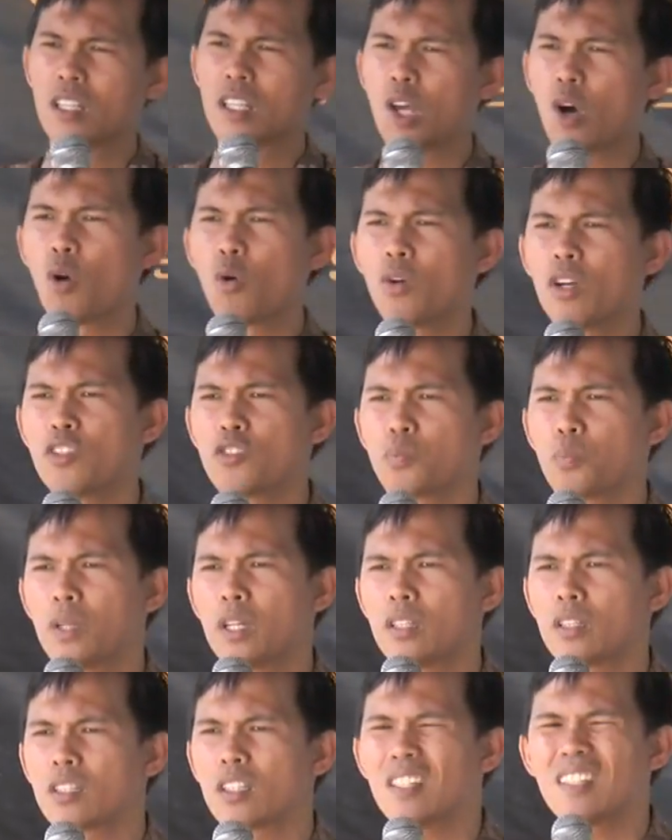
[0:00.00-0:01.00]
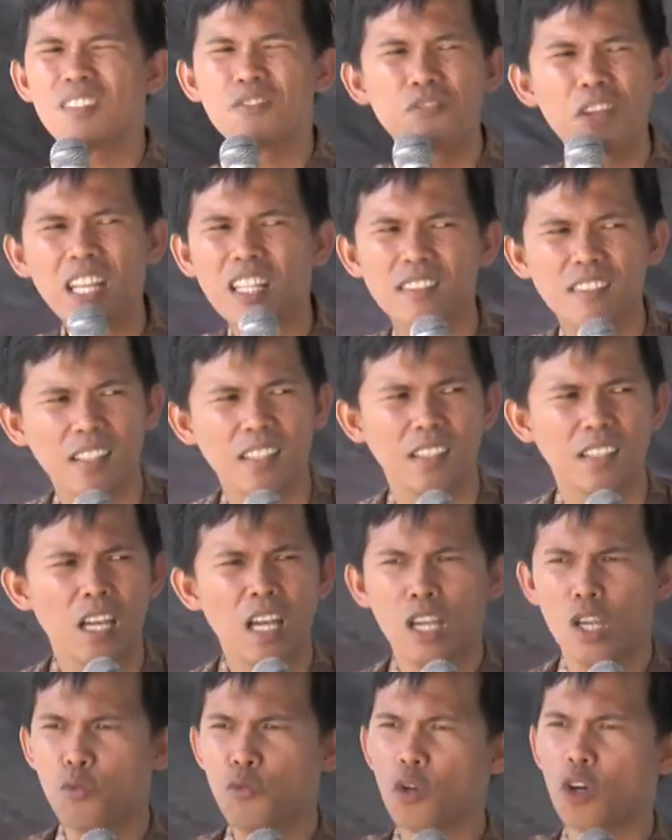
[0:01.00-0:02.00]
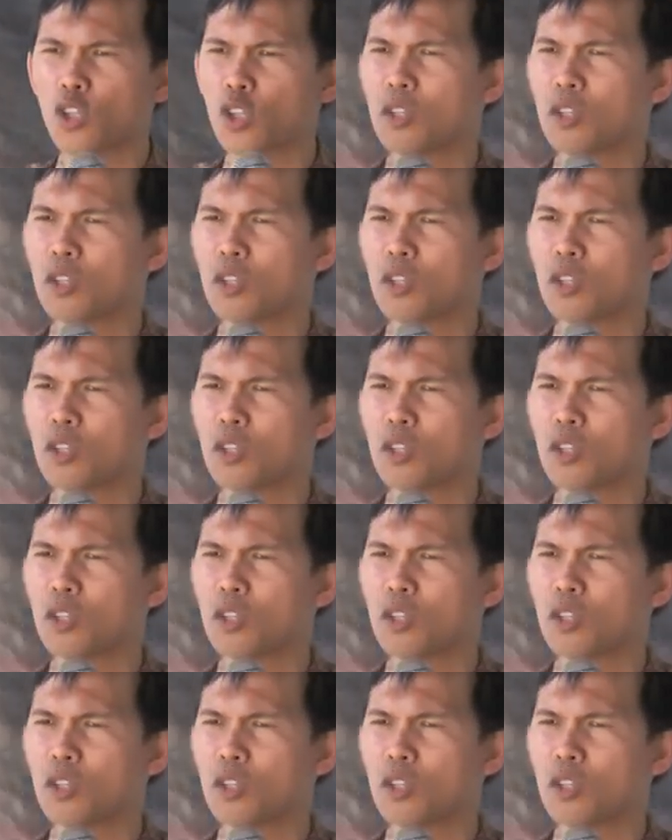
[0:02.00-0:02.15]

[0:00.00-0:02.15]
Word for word: the Holy Spirit. Convicted. If you're